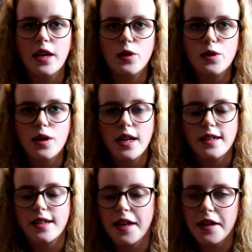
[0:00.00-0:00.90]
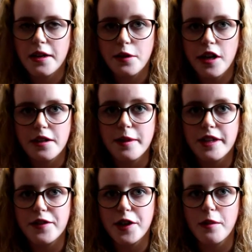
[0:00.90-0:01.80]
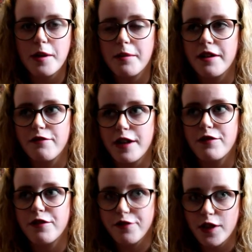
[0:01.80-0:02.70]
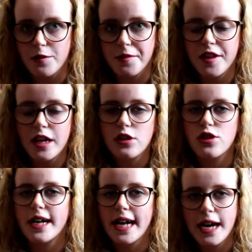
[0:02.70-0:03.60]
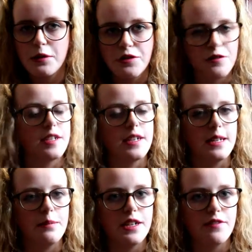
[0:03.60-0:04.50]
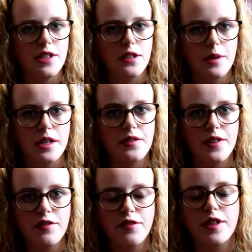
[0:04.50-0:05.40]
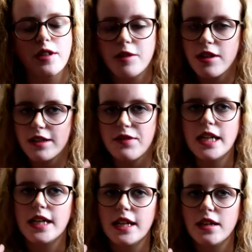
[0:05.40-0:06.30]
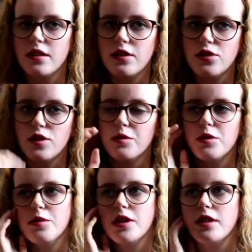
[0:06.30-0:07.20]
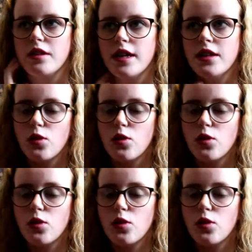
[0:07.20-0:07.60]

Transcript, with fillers: Hello! Today I would like to make a video about my favourite films. Jack Howard recently made a video about his favourite films. I'll leave a link down in the description because it's